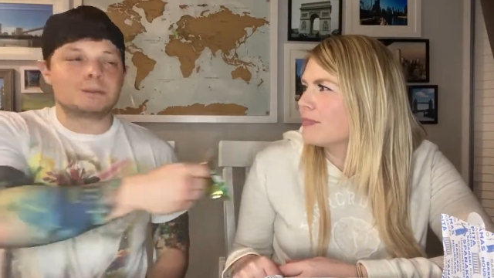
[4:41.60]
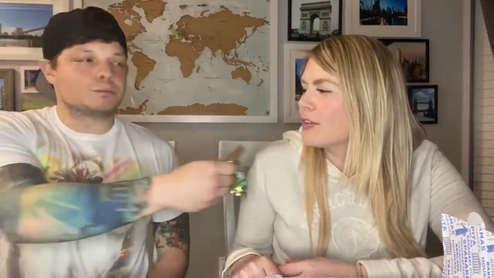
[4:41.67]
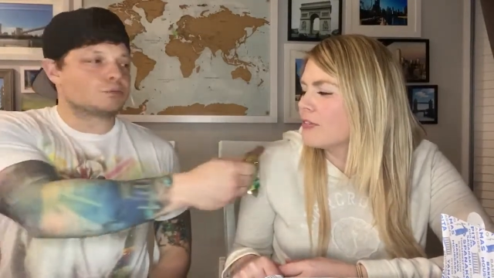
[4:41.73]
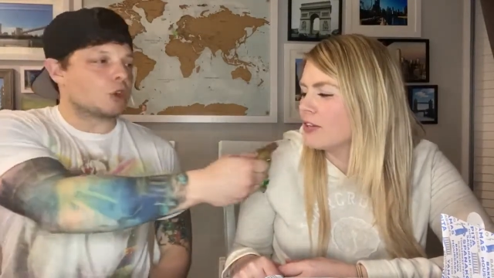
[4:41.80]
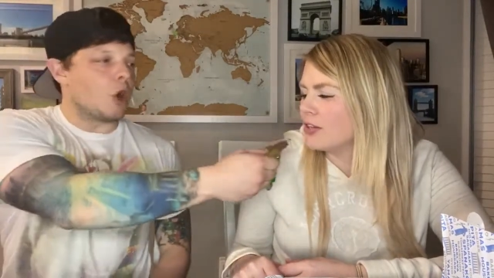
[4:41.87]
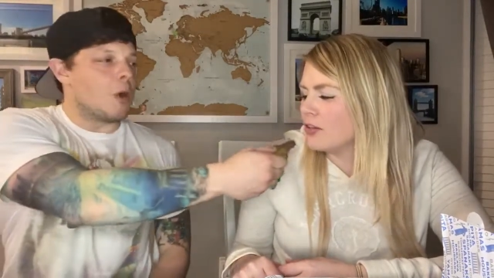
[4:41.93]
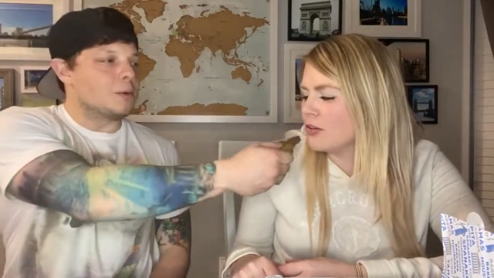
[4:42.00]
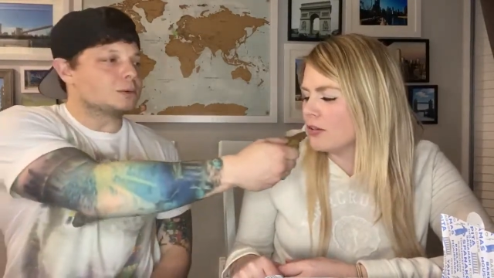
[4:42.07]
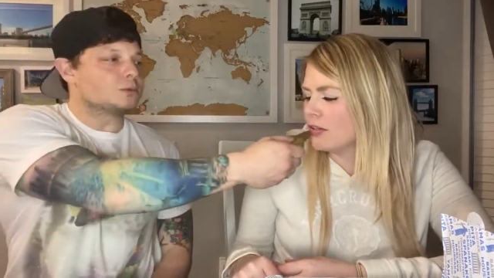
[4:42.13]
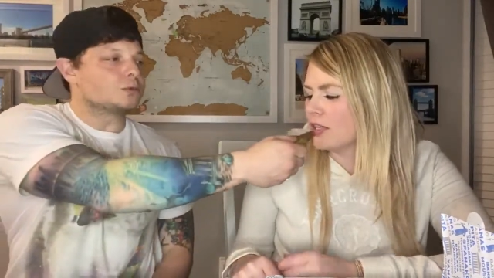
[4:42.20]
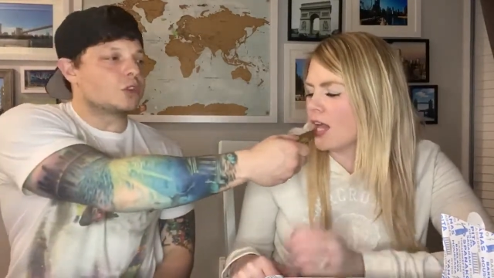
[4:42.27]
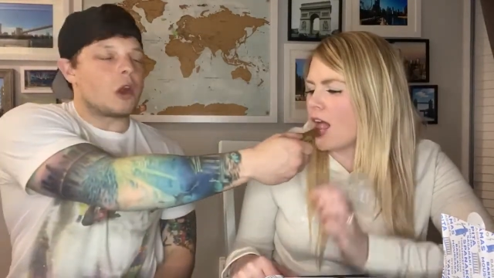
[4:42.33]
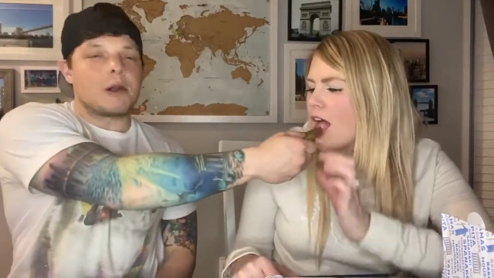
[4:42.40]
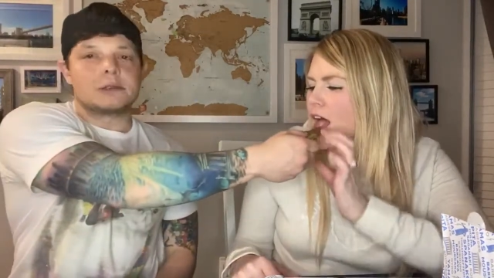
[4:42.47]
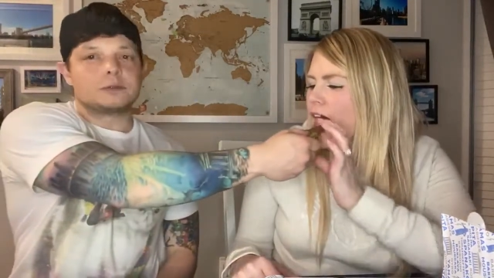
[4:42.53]
Speaker 1: Have I not?
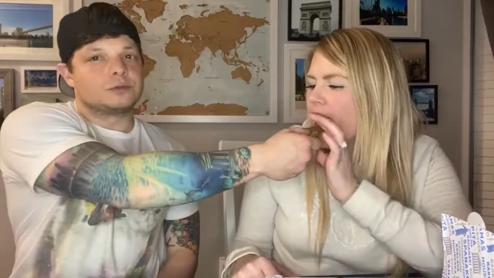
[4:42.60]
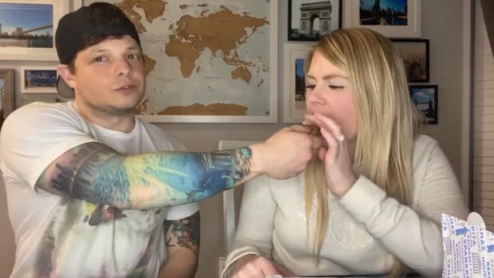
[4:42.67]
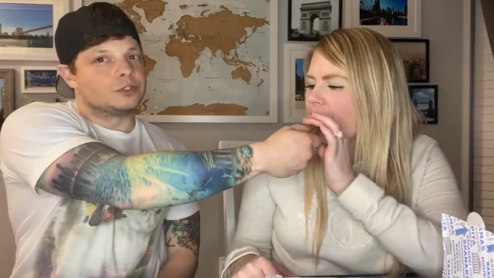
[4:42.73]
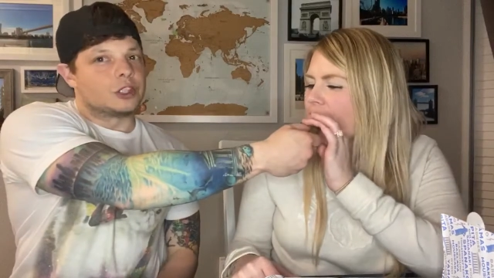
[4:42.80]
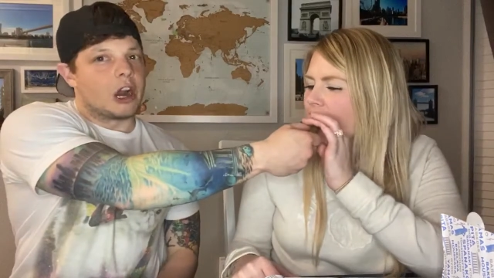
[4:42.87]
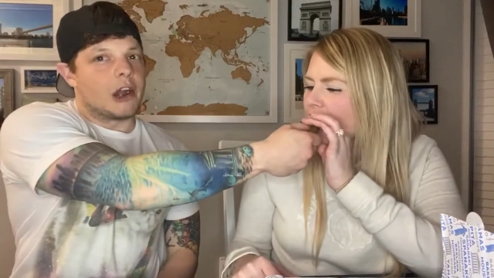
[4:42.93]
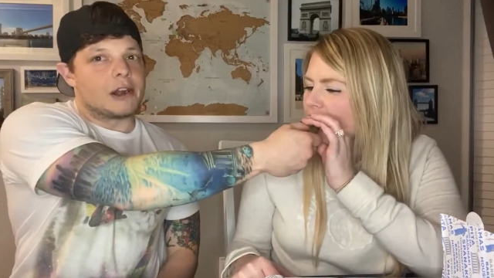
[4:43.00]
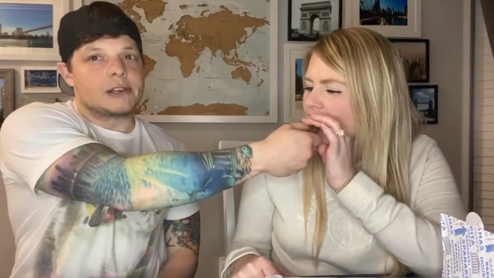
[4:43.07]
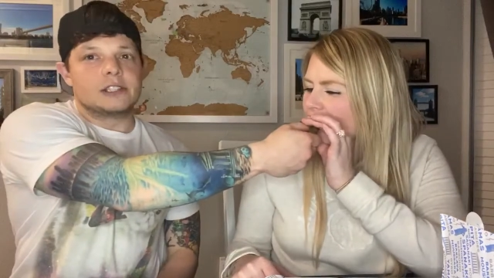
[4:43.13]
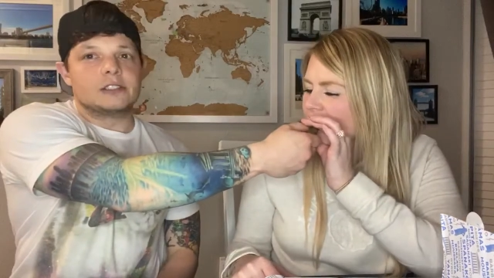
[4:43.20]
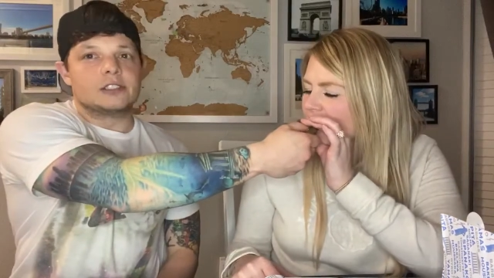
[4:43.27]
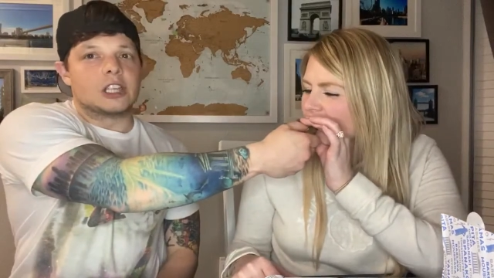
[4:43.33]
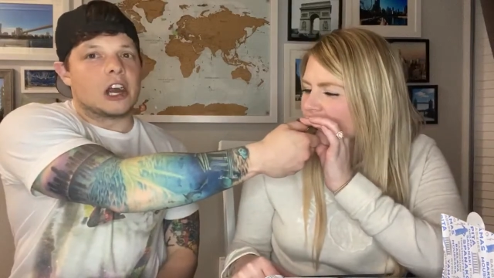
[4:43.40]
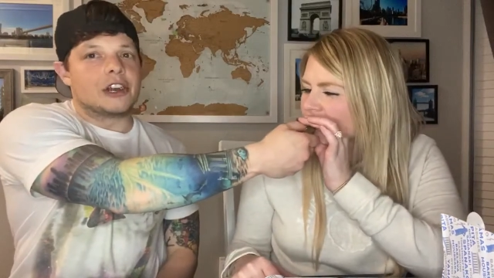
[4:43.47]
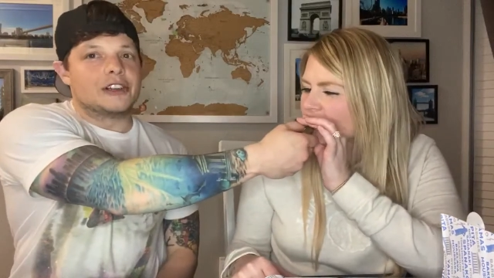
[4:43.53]
no,
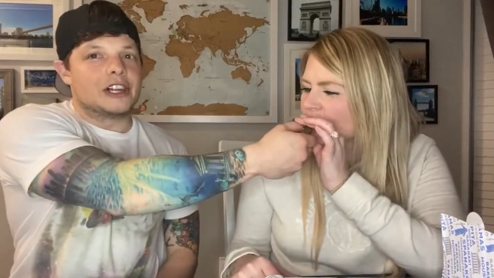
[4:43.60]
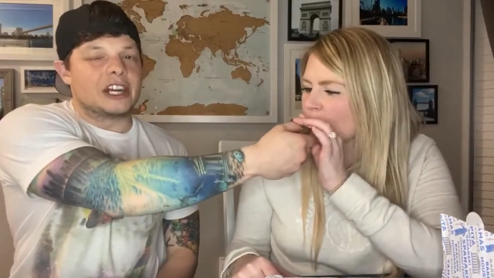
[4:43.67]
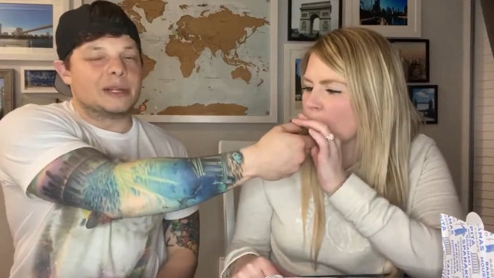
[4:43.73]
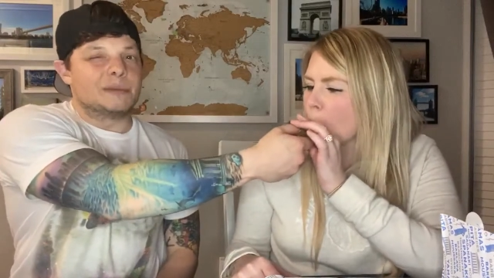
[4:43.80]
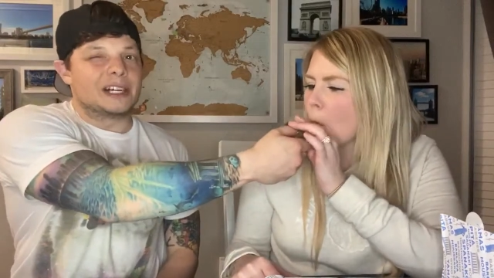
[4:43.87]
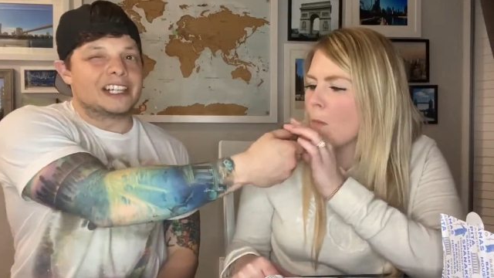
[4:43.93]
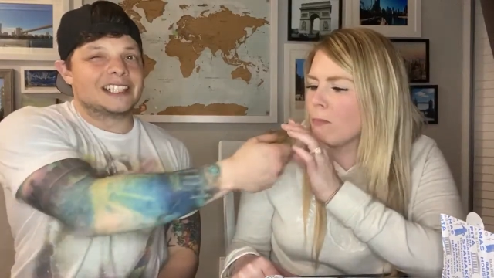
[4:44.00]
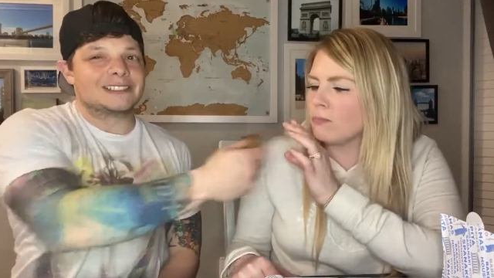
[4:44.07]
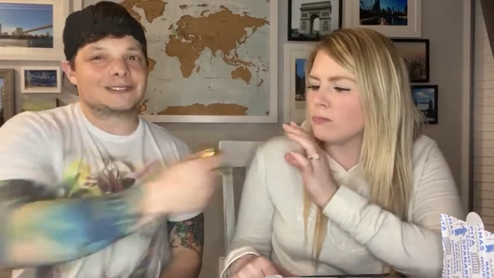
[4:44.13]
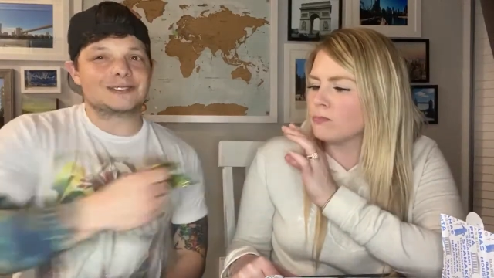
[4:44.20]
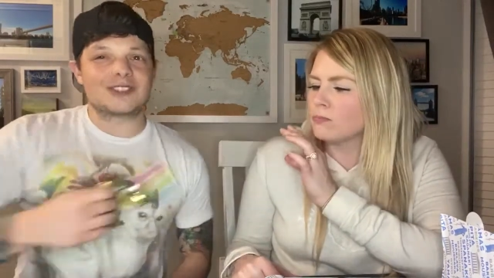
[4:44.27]
not a nutty buddy.